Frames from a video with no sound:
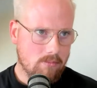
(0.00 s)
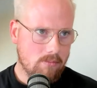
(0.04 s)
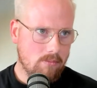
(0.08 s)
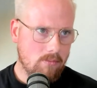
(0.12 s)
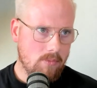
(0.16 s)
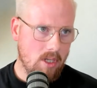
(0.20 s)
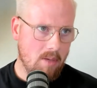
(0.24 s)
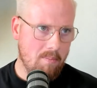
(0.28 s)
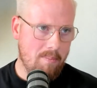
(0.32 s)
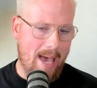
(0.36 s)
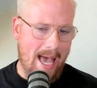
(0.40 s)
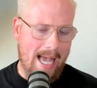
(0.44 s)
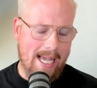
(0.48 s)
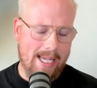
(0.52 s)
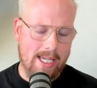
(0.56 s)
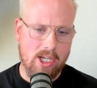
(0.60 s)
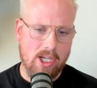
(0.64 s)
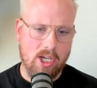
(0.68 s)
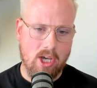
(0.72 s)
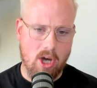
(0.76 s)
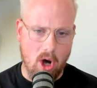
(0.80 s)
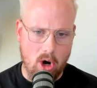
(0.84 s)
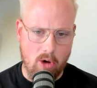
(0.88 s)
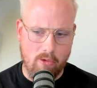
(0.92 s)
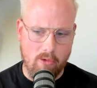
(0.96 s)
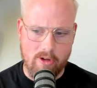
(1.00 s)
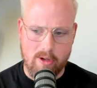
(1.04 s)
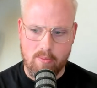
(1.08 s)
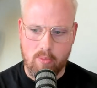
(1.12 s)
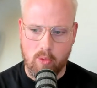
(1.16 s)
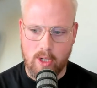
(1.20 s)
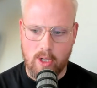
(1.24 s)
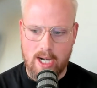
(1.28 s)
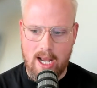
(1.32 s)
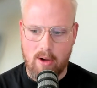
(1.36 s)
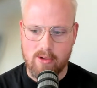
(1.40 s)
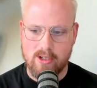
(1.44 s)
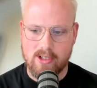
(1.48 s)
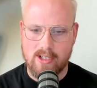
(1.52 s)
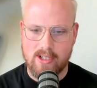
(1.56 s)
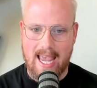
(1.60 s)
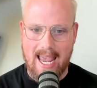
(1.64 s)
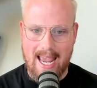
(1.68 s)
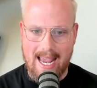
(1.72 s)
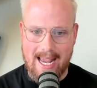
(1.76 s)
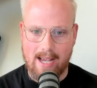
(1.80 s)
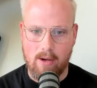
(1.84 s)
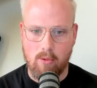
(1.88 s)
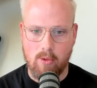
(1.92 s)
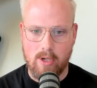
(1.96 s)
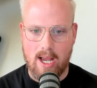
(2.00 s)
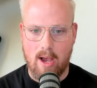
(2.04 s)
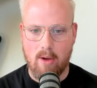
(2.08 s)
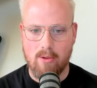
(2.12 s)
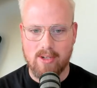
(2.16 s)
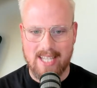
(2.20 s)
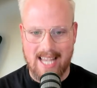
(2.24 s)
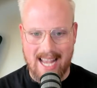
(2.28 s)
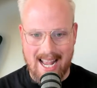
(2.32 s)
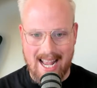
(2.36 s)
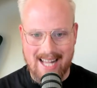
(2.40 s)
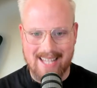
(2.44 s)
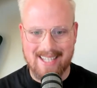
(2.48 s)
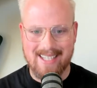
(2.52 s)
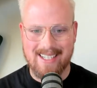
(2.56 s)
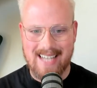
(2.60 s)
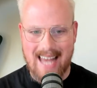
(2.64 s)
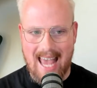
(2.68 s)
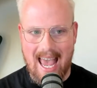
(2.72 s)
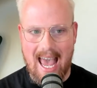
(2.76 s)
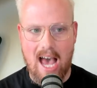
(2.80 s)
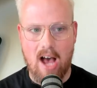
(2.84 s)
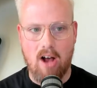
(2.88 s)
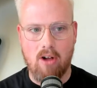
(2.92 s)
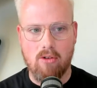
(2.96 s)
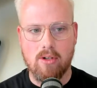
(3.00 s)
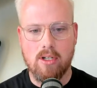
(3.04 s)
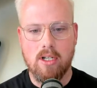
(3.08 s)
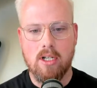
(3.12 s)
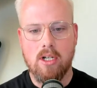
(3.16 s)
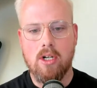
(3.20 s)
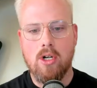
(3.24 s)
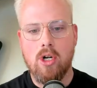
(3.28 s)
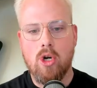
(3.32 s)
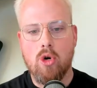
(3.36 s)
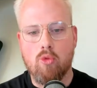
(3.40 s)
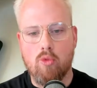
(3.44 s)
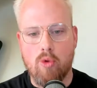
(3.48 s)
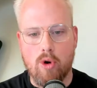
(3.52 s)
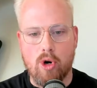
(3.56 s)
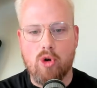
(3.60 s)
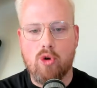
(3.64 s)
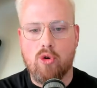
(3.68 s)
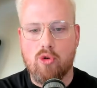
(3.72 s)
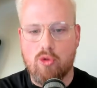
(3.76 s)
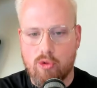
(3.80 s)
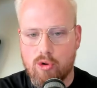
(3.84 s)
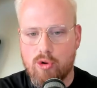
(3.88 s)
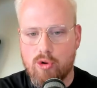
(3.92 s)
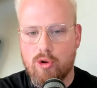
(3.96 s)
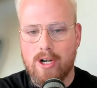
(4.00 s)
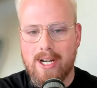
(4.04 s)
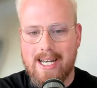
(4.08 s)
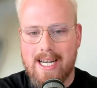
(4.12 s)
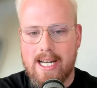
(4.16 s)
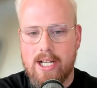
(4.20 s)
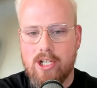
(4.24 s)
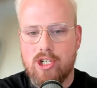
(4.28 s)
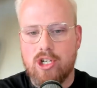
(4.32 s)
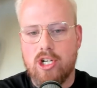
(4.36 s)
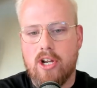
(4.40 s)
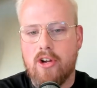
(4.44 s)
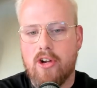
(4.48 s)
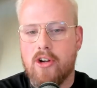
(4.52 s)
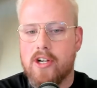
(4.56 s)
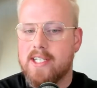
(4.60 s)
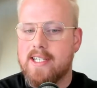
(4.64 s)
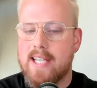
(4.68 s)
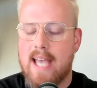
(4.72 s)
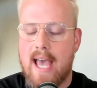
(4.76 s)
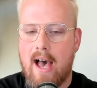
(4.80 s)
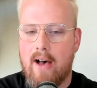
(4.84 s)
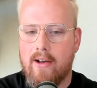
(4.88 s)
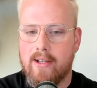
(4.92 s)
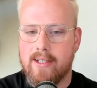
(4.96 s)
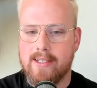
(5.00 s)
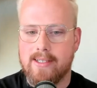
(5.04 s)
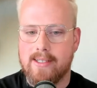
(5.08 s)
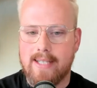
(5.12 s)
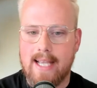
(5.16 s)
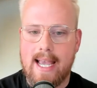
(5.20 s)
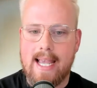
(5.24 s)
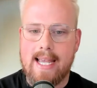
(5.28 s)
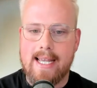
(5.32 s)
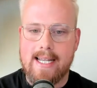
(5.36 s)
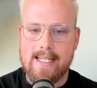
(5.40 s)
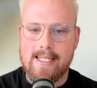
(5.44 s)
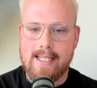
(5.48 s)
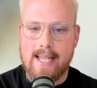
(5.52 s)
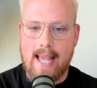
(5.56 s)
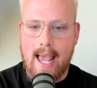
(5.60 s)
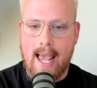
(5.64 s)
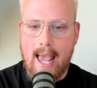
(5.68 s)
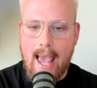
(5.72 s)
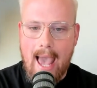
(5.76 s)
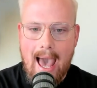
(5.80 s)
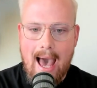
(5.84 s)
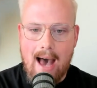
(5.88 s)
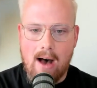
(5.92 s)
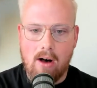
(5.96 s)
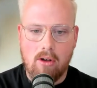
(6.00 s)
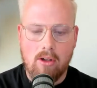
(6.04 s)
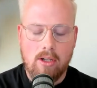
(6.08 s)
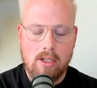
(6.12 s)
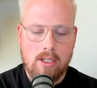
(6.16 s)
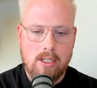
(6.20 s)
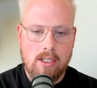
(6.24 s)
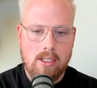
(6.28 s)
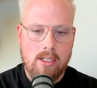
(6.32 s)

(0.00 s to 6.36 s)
back in COVID when I was heads down recruiting engineering talent day in, day out.